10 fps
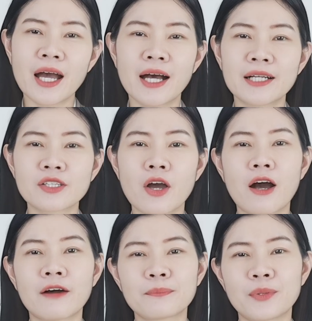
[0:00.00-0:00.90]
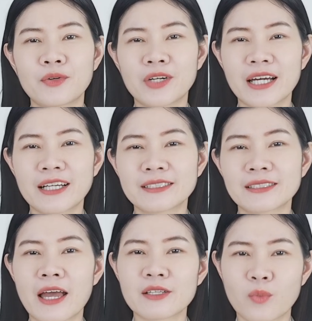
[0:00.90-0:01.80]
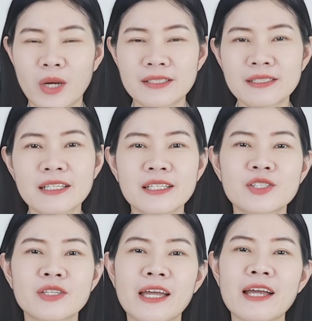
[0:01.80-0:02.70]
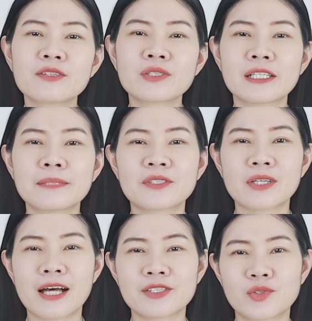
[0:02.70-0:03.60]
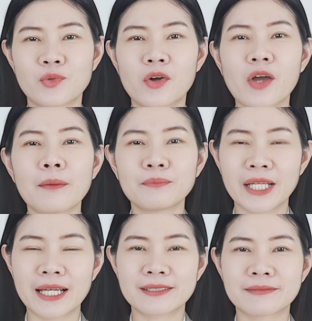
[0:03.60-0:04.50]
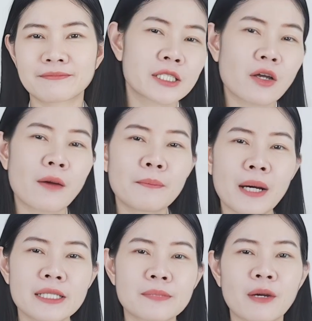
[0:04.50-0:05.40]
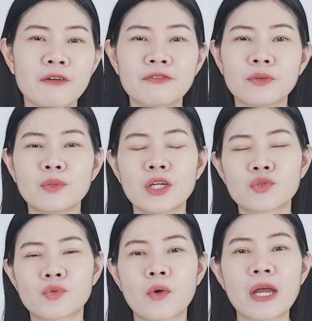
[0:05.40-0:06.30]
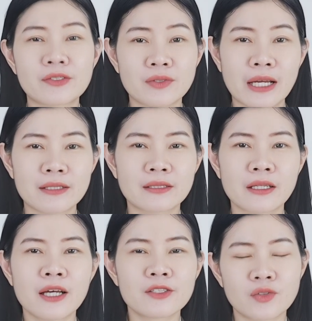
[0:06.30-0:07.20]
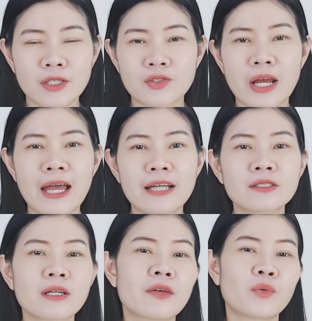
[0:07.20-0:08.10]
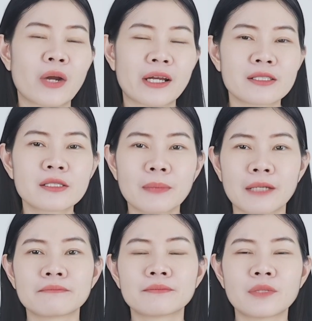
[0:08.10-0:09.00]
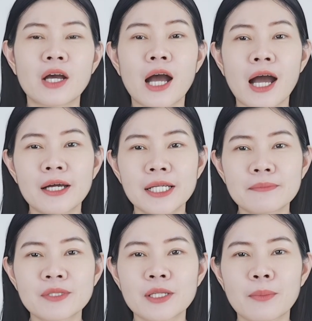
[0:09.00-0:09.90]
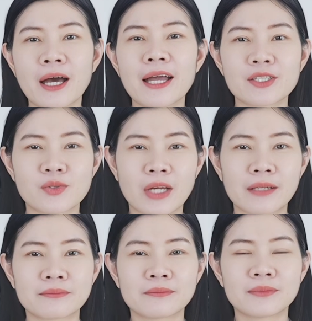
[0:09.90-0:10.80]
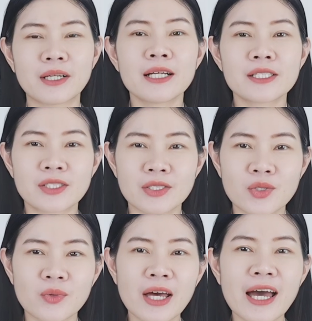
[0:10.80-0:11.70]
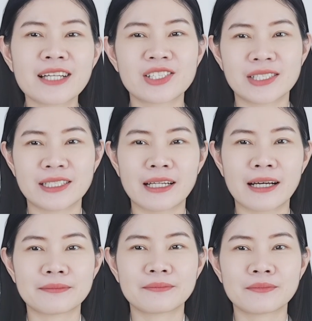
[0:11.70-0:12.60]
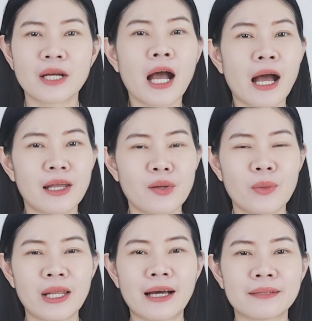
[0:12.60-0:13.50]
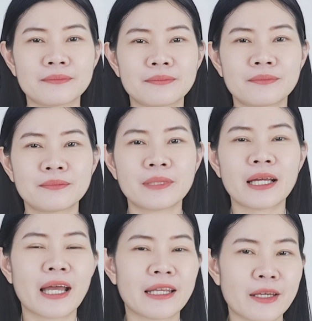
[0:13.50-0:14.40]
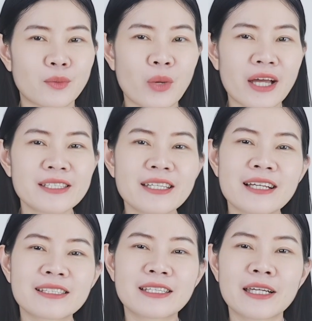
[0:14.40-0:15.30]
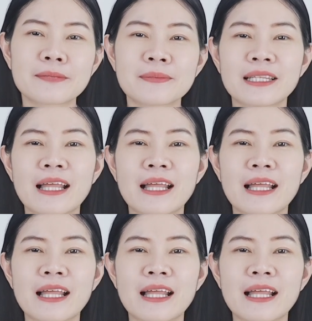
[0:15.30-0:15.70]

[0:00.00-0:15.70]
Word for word: heart of Puricas Advanced is the exclusive Scar Zero complex. It combines powerful natural extracts such as dragon's blood, alim sepa extract, centella asiatica, aloe vera, and advanced actives